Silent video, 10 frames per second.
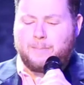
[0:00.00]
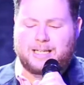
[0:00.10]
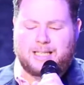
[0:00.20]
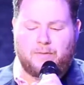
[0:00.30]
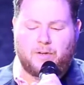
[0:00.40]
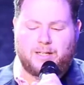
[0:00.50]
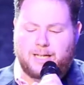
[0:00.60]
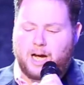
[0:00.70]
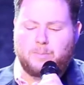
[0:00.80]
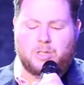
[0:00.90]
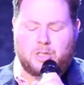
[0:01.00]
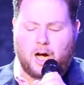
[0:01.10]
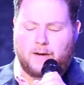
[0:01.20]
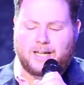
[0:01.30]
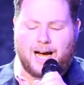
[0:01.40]
myself a dumb,
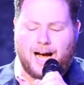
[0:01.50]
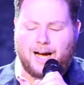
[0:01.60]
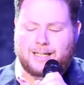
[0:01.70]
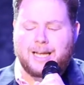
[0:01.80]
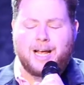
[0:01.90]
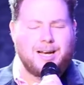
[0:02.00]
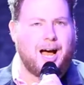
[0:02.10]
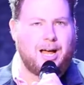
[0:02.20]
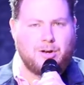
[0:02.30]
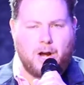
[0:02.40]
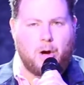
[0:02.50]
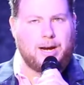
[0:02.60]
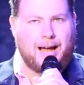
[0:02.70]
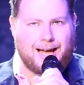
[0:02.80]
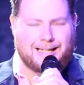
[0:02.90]
soft ox, not
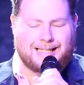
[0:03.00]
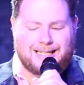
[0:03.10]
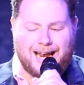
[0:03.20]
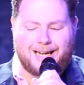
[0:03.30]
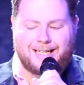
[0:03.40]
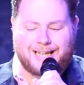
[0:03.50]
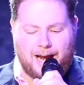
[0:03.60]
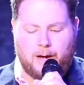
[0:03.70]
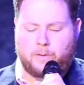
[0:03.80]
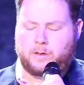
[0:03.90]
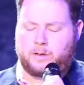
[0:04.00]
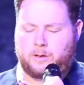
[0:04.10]
knowing how to stay down.